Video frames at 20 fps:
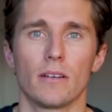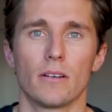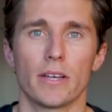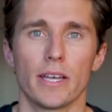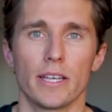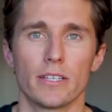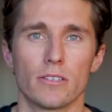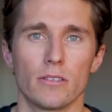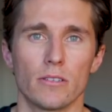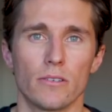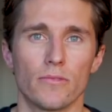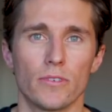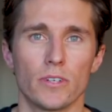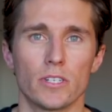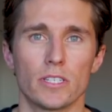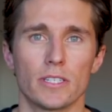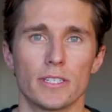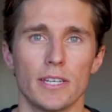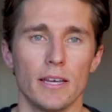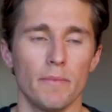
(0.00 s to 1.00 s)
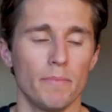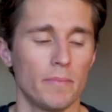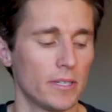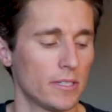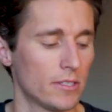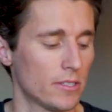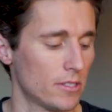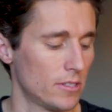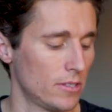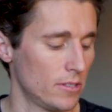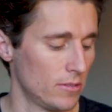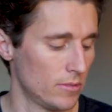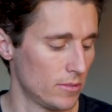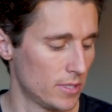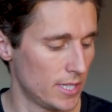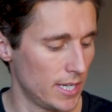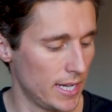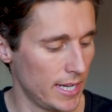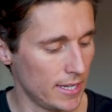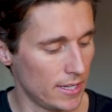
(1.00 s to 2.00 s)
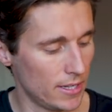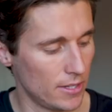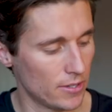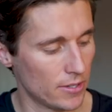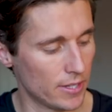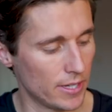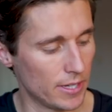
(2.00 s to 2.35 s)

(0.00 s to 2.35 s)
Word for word: Okay, so the first step is to take your